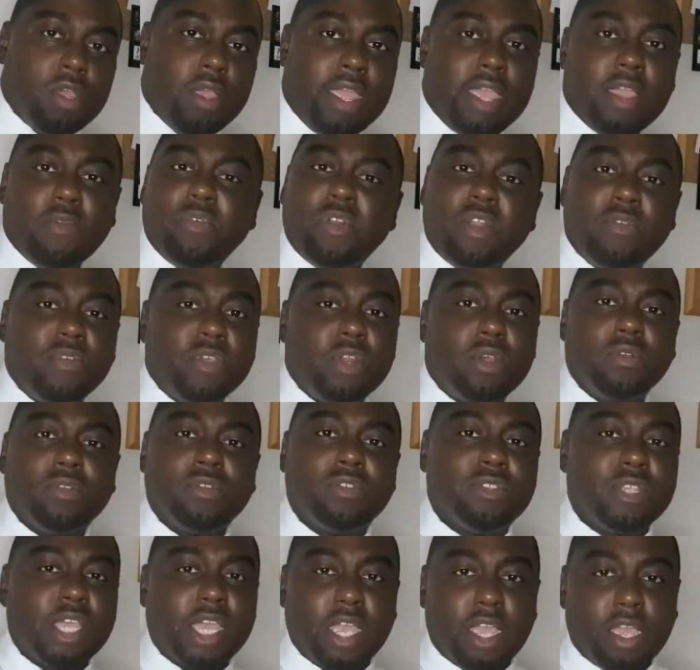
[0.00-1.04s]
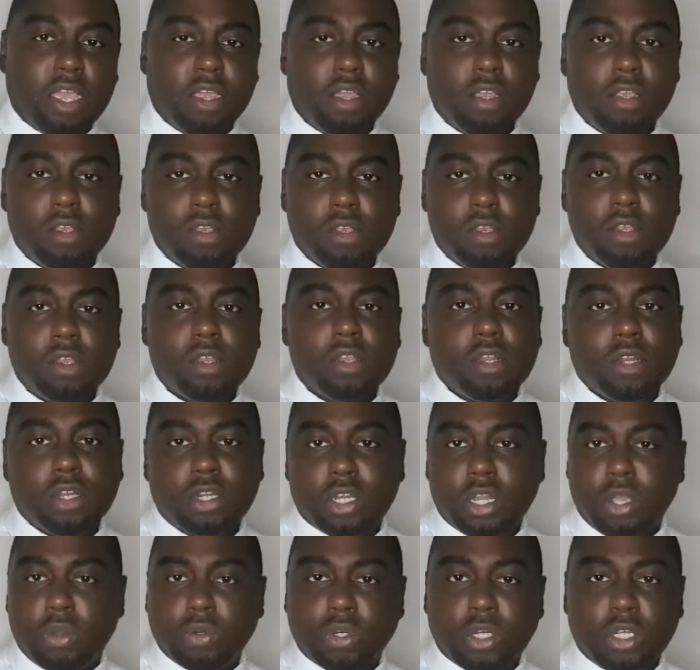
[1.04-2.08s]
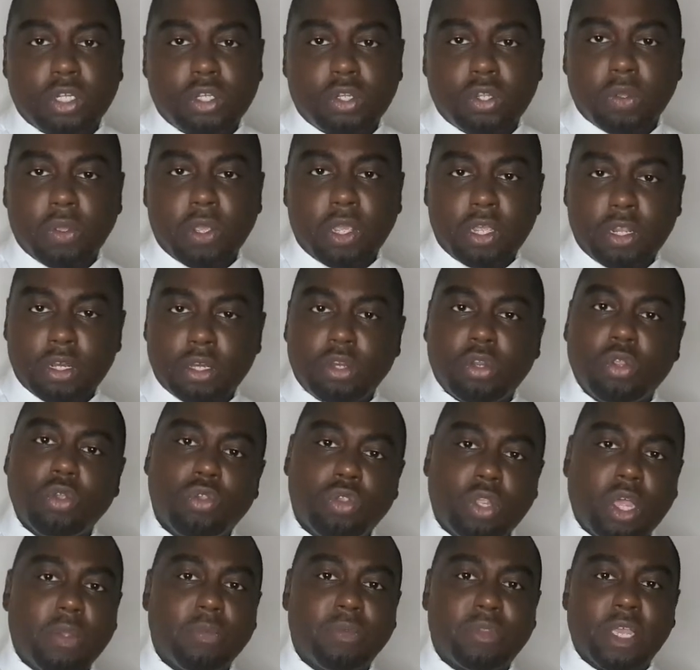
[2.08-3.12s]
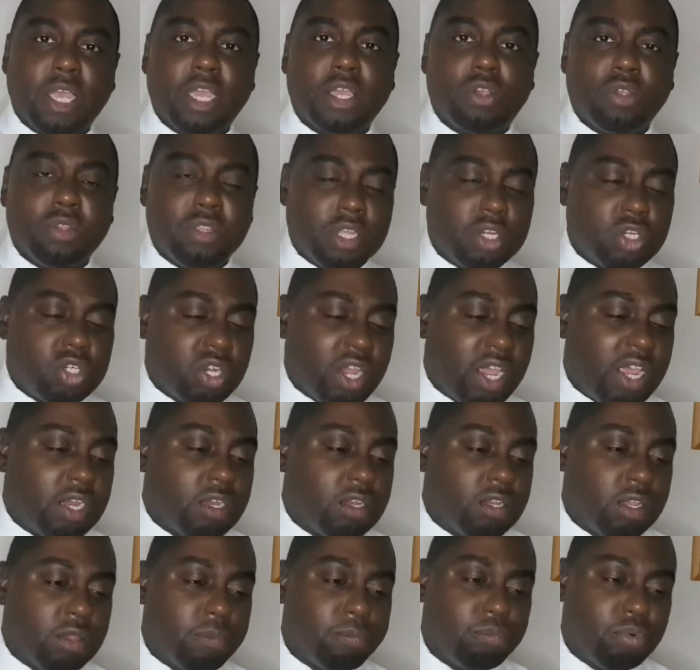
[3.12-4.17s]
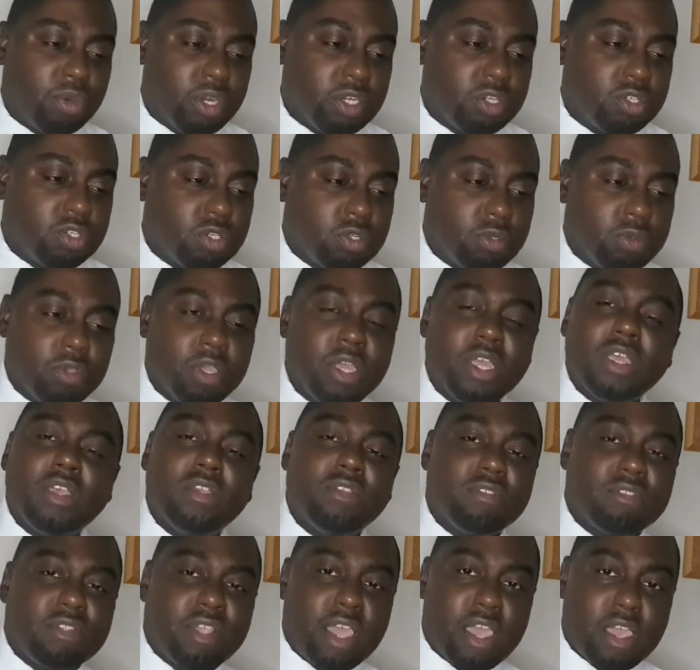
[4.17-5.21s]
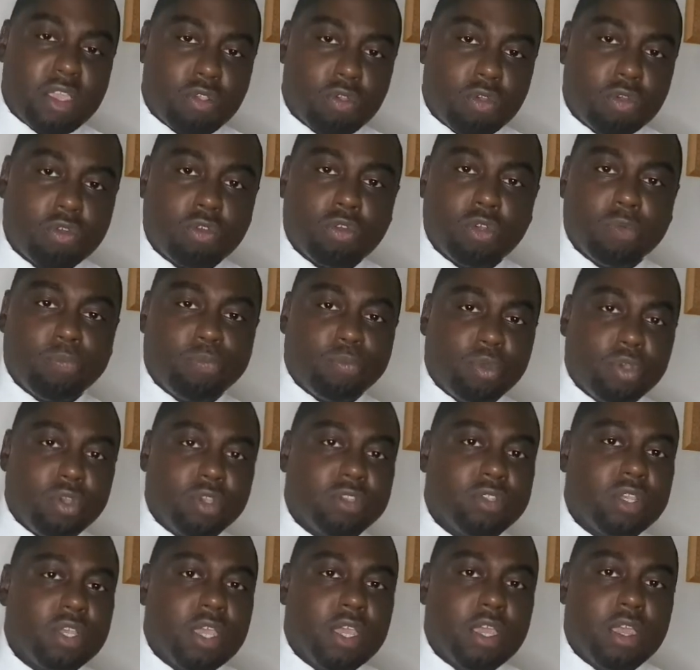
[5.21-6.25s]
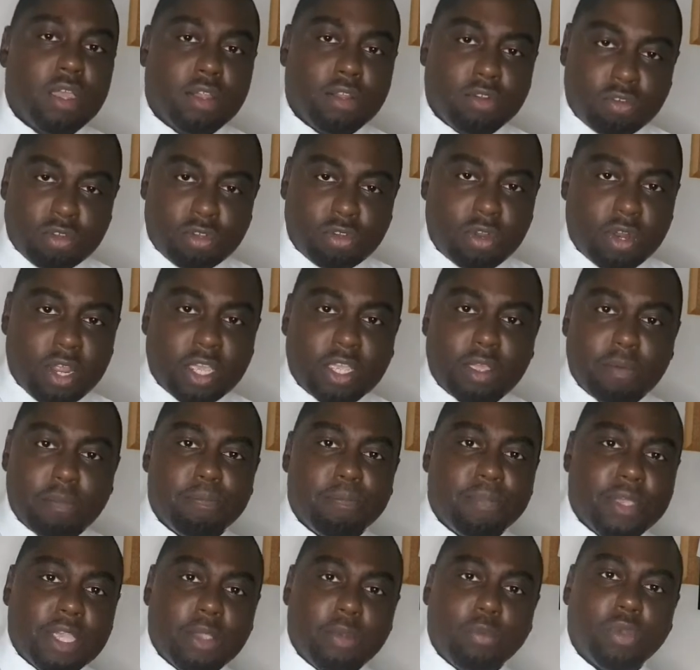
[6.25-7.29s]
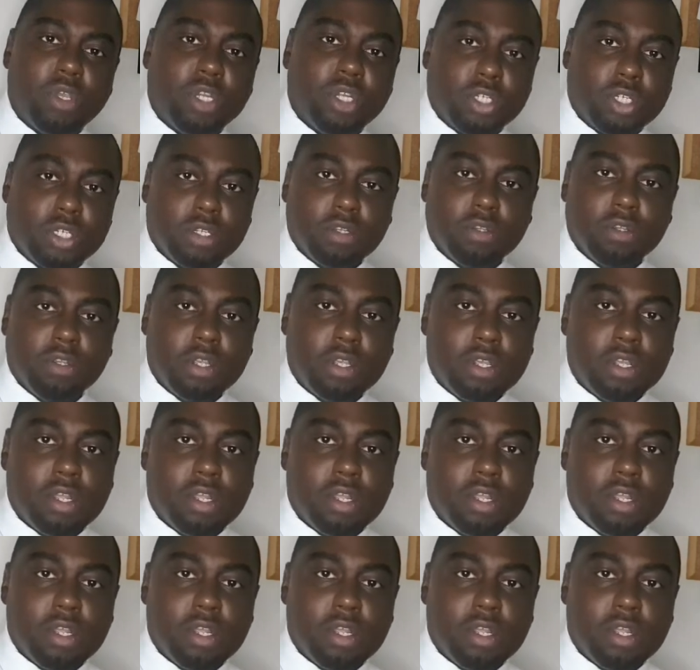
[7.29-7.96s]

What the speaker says: Even if you don't say it, they'll just do it. Do you see what I'm saying? Because they're trying to impress you, stay in your good books, so they can be with you.